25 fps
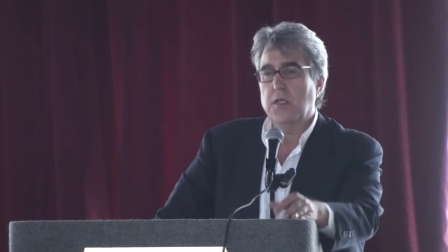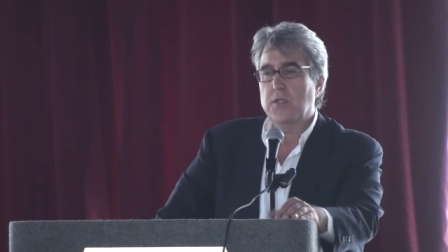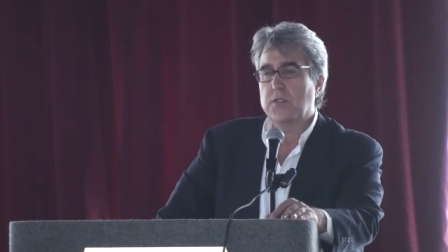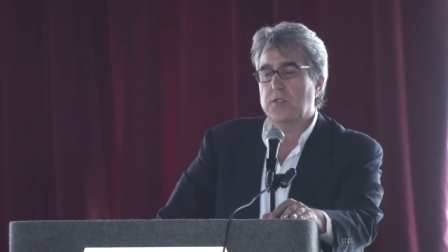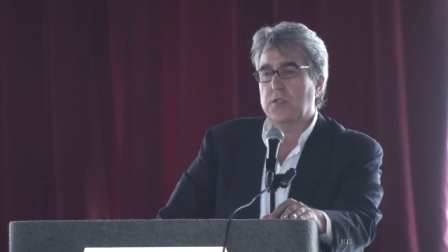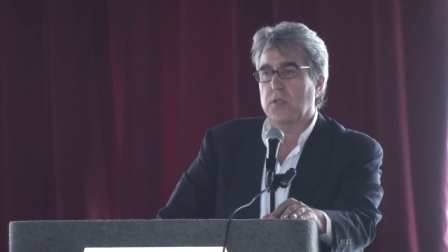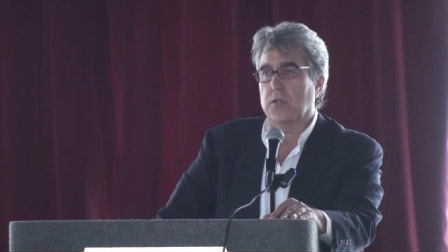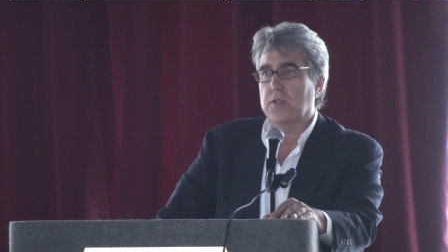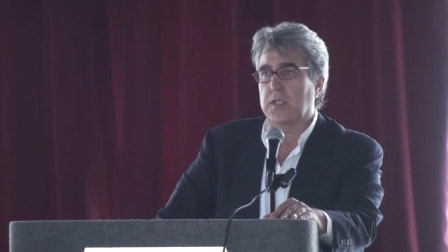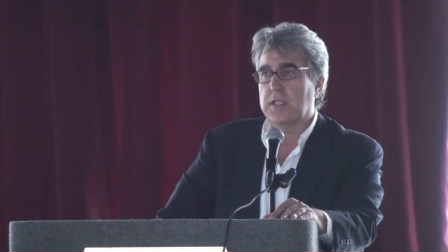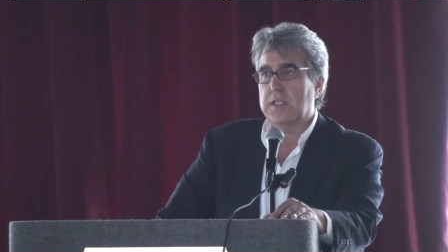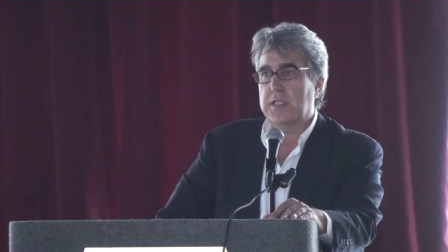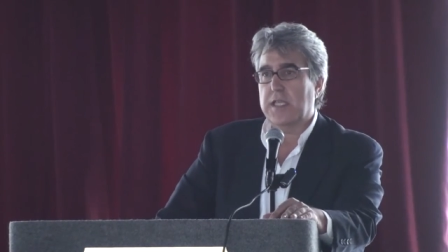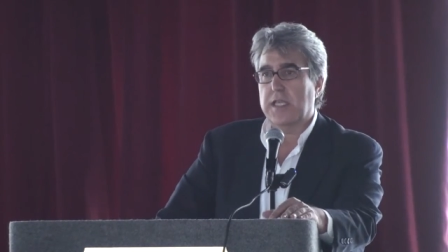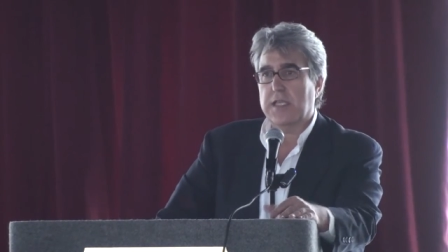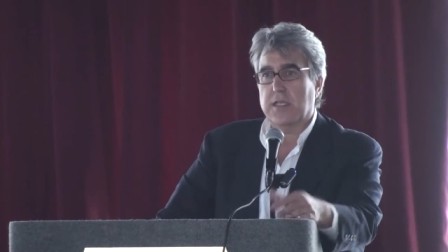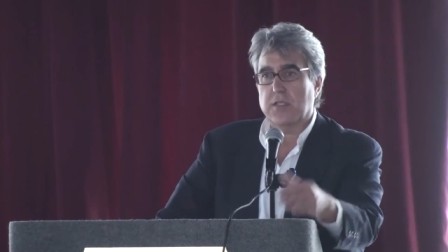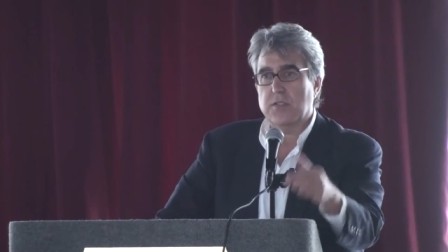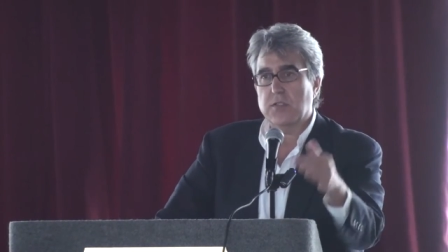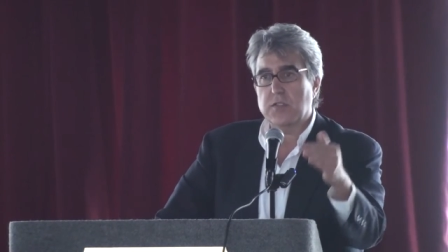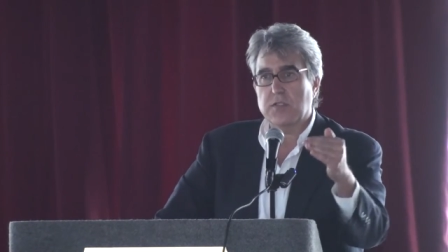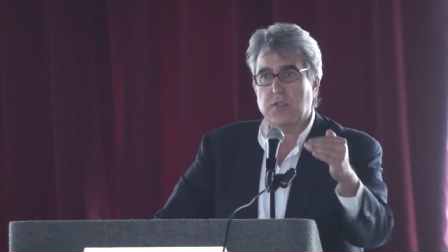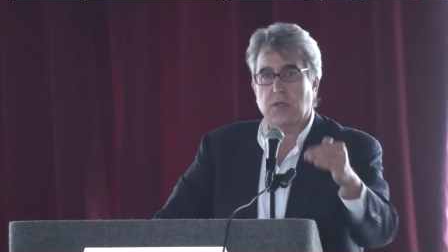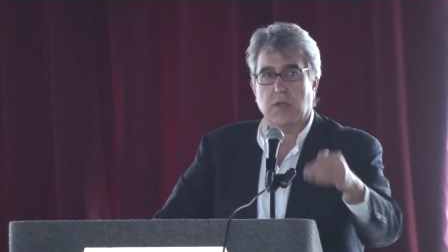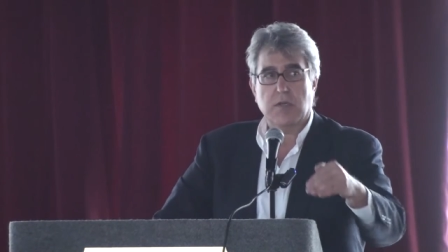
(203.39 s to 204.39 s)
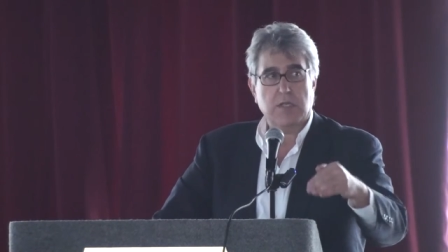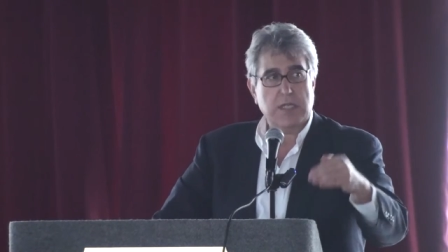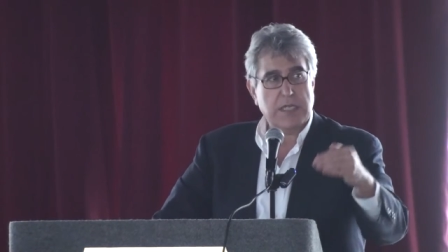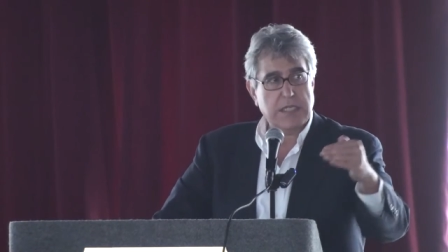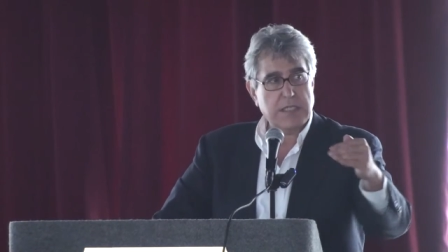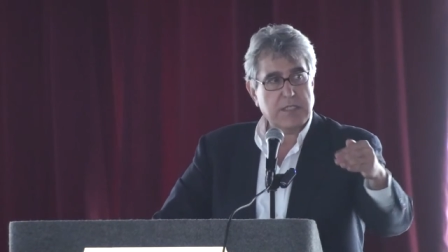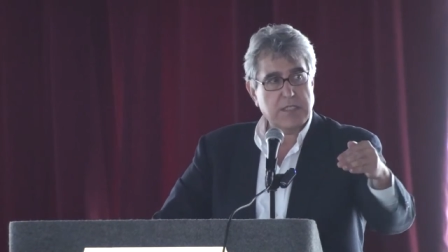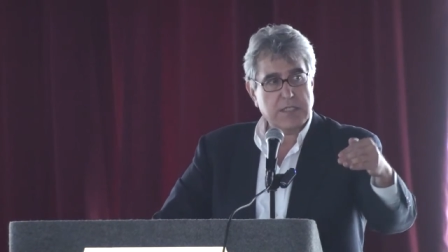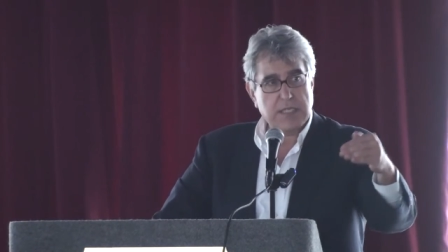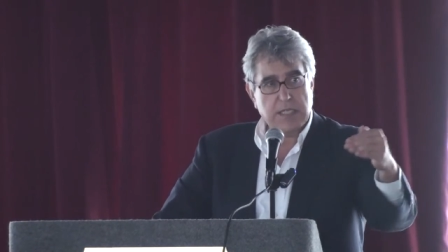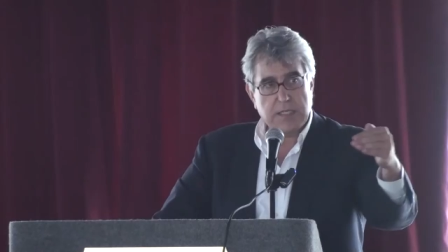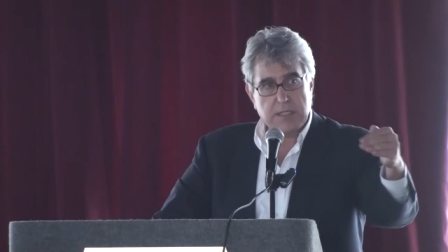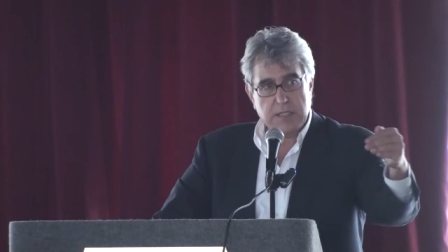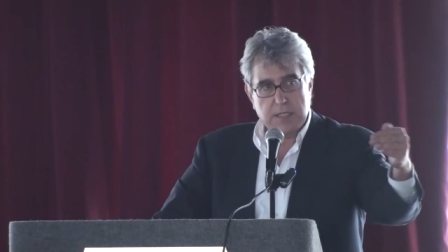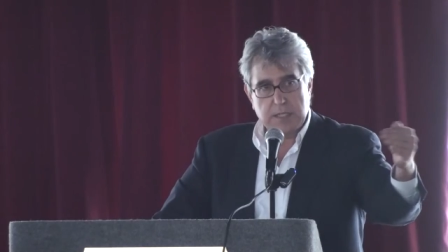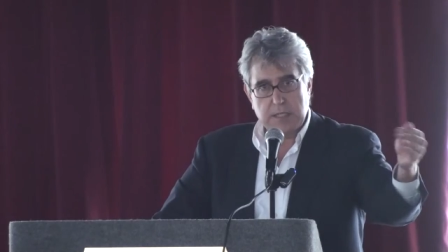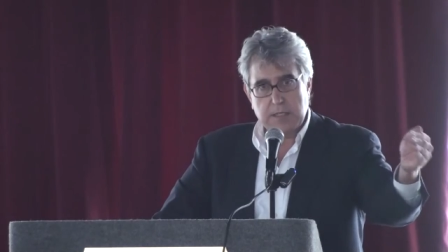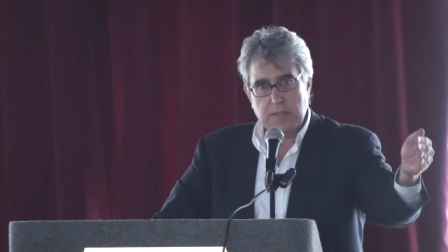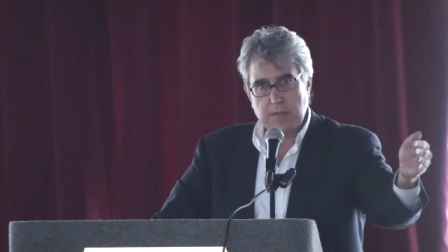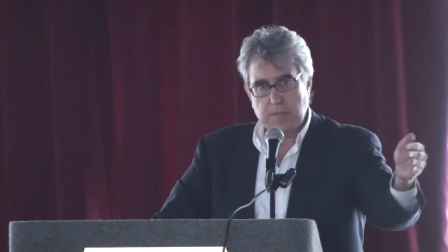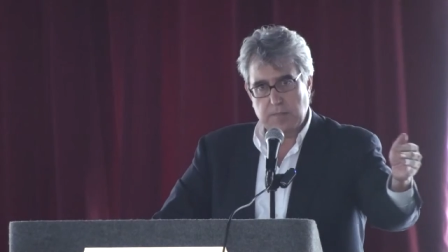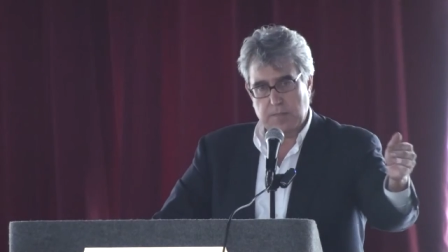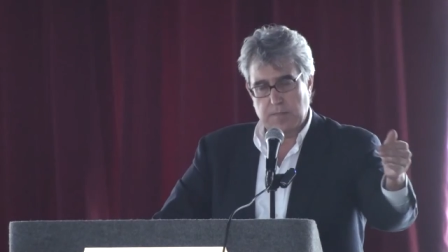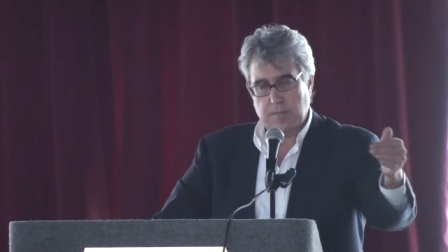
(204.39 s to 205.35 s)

so that they can start ascending